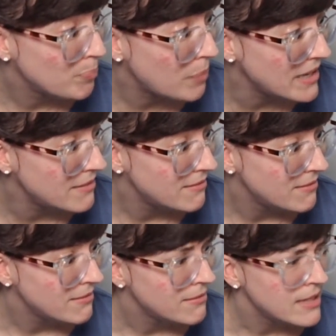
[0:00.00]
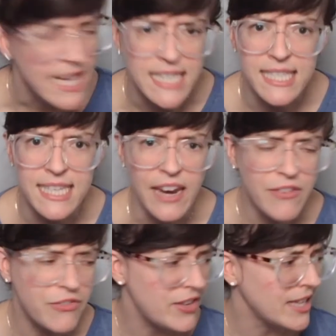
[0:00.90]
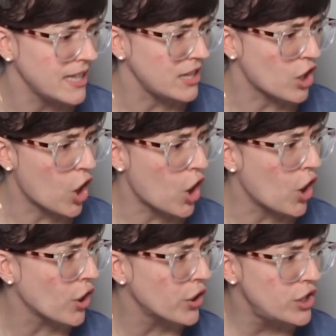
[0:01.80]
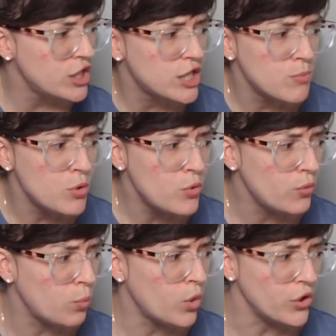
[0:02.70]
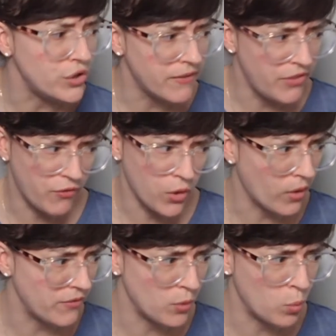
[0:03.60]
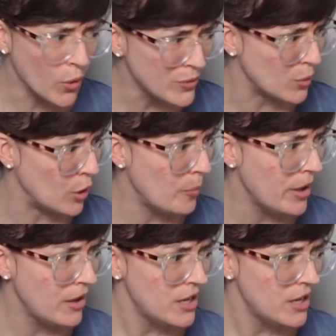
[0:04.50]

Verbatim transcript: But instead of feeling the hard, smooth wood of the floor of the wardrobe,